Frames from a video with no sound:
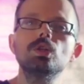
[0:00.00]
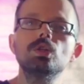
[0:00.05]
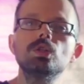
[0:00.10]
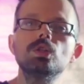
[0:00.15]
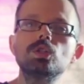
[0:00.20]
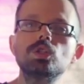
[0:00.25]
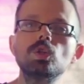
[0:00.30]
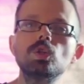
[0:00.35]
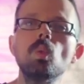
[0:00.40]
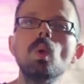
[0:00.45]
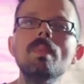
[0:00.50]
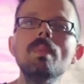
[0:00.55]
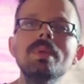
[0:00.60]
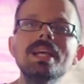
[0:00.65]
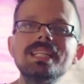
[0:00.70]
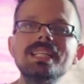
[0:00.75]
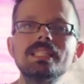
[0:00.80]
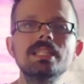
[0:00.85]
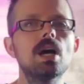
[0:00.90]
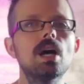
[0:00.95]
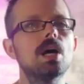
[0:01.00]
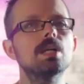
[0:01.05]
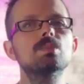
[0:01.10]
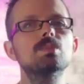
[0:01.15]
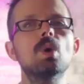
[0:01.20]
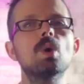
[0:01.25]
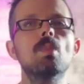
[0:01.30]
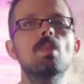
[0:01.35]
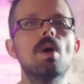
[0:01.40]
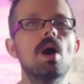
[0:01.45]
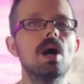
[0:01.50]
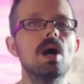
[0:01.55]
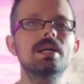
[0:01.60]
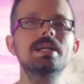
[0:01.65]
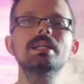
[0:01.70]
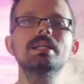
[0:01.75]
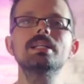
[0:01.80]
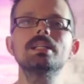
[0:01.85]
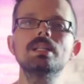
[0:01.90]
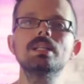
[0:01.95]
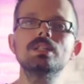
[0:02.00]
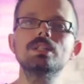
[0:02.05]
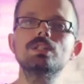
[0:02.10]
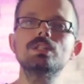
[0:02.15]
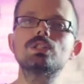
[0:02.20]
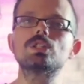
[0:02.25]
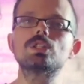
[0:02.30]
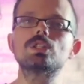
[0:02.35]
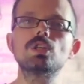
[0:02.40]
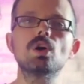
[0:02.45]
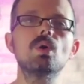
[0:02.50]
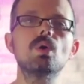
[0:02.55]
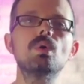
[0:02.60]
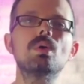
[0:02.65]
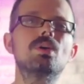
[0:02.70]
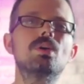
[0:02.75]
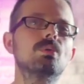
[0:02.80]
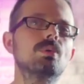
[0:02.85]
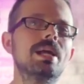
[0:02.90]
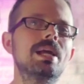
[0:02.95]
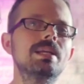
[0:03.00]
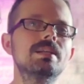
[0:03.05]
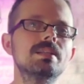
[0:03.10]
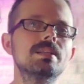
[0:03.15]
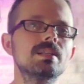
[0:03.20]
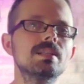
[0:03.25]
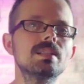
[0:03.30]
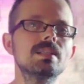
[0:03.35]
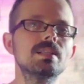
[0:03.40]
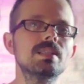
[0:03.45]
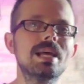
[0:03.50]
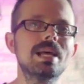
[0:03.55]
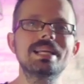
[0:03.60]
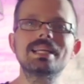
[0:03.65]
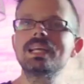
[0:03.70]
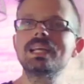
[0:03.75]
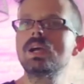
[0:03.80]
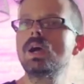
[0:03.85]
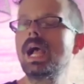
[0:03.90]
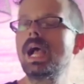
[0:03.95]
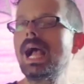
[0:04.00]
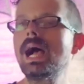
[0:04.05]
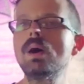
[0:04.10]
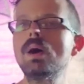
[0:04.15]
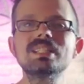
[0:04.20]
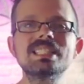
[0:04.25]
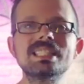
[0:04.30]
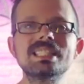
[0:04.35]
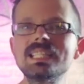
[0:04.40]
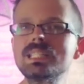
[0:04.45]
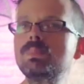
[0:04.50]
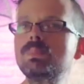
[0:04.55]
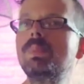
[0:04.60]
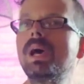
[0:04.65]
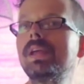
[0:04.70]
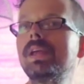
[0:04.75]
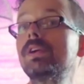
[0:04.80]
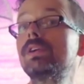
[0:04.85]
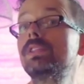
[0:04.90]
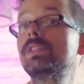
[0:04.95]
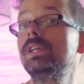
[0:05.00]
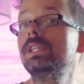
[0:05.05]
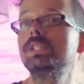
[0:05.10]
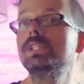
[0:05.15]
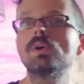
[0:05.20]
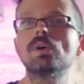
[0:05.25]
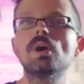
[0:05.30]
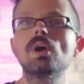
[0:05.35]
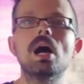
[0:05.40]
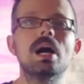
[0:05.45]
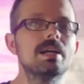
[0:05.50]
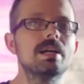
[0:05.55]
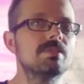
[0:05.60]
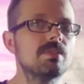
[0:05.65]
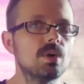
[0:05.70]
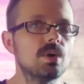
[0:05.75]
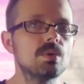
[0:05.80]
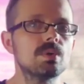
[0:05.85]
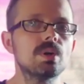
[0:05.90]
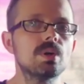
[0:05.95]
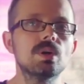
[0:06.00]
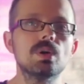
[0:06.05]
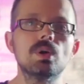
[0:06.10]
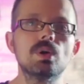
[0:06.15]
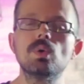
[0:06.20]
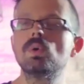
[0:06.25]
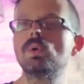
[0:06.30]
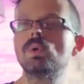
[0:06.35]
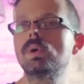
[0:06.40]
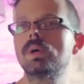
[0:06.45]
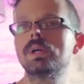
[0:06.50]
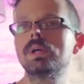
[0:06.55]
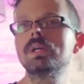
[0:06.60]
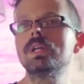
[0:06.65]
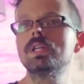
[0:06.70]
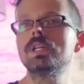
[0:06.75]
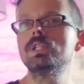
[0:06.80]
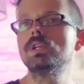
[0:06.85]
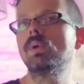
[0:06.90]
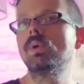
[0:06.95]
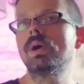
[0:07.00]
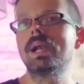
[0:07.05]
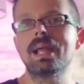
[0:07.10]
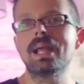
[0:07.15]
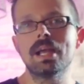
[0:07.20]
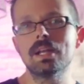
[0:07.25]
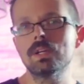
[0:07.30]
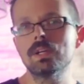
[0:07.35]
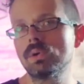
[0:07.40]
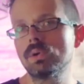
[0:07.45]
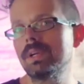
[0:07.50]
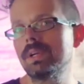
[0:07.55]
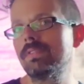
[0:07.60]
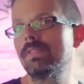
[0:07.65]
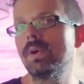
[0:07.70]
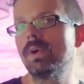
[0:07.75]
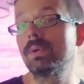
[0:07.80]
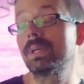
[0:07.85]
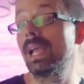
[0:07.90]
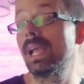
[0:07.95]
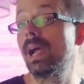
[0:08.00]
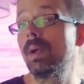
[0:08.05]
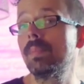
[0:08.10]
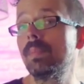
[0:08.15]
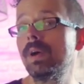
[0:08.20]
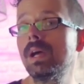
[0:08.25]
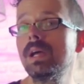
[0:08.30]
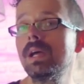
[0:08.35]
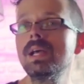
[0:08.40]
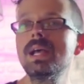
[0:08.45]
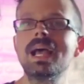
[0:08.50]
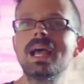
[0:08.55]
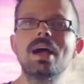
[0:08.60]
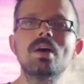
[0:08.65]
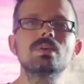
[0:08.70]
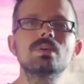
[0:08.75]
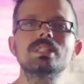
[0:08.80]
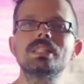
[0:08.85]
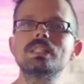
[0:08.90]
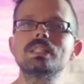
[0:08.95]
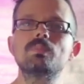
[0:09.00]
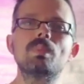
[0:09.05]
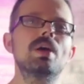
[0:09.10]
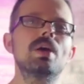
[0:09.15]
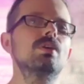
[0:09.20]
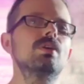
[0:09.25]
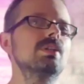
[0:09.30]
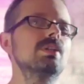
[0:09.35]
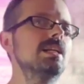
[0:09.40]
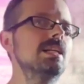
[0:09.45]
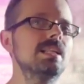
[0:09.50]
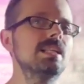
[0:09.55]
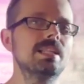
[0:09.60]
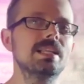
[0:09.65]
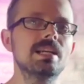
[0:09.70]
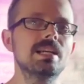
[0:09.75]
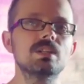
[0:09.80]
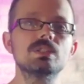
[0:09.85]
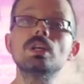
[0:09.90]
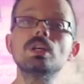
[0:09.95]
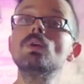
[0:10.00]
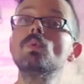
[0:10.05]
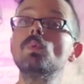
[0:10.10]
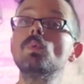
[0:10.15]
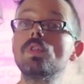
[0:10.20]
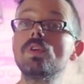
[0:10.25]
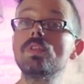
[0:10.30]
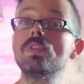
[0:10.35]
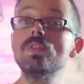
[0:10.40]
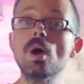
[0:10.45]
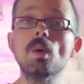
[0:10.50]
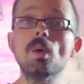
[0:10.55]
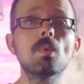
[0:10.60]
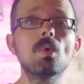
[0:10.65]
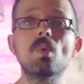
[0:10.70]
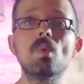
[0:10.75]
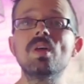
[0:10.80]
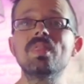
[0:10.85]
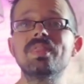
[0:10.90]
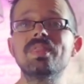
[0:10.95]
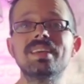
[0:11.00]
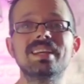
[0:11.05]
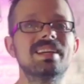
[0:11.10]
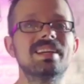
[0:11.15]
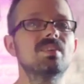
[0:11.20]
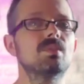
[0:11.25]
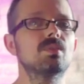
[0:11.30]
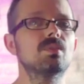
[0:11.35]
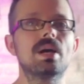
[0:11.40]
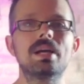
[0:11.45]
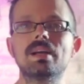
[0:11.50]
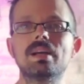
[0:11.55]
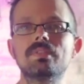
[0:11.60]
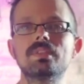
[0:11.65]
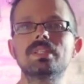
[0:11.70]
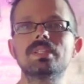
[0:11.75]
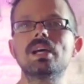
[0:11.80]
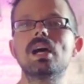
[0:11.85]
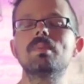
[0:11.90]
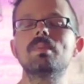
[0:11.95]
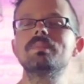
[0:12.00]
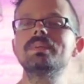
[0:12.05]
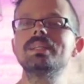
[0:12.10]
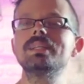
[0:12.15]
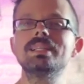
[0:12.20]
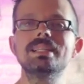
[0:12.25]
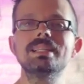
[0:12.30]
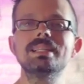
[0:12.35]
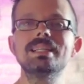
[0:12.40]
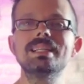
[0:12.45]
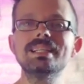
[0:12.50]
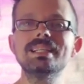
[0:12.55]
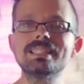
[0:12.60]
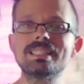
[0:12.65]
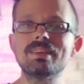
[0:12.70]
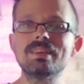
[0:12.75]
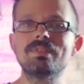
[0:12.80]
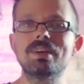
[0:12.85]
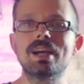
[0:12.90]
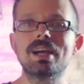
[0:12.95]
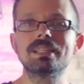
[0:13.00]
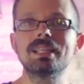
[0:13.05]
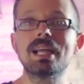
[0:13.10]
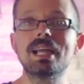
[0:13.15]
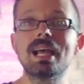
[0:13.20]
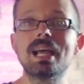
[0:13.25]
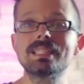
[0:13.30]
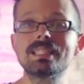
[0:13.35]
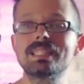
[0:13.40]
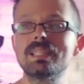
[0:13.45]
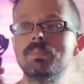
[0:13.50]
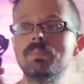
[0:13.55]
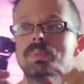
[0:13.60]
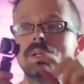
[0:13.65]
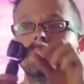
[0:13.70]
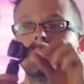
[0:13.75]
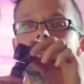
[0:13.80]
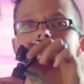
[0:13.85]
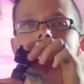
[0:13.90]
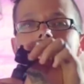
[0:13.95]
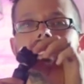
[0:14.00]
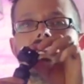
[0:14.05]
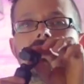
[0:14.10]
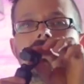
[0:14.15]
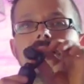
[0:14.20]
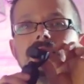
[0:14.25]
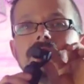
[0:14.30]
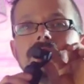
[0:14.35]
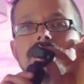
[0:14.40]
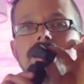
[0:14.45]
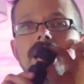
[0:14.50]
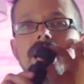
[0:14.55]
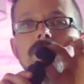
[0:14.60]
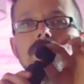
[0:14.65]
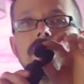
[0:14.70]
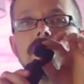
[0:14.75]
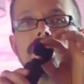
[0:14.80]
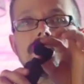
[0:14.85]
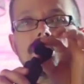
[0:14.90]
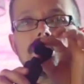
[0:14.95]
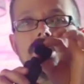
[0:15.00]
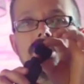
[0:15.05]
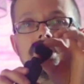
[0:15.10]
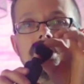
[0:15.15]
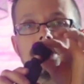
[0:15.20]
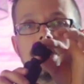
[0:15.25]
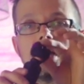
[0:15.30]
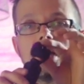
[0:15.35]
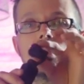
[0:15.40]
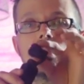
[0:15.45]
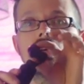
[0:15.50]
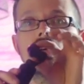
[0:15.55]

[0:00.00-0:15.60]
So what makes the Osmo Pocket so great? Like, how is this better than your iPhone or your Android phone camera? How is this better than anything else? Well, the number one thing right off the top is the fact that it has the built-in stabilizer on the top.